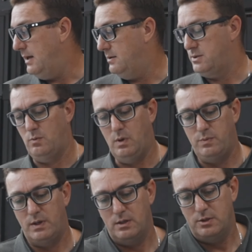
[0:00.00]
So what
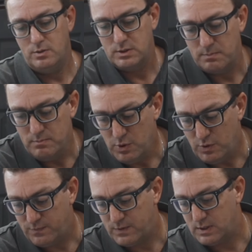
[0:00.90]
we're going to do is
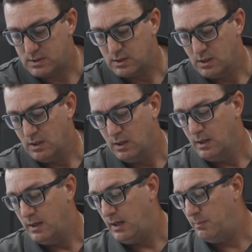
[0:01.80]
move this
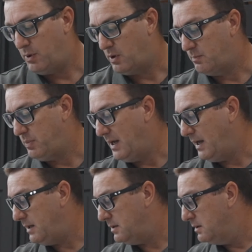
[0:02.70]
air pocket by
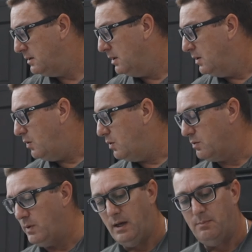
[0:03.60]
hand all the
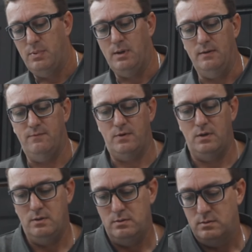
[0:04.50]
way up and
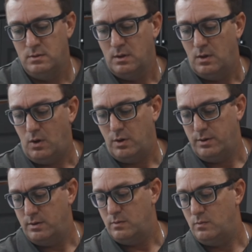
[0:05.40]
follow on
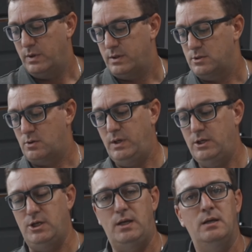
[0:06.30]
with a
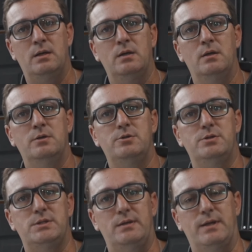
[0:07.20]
squeegee to seal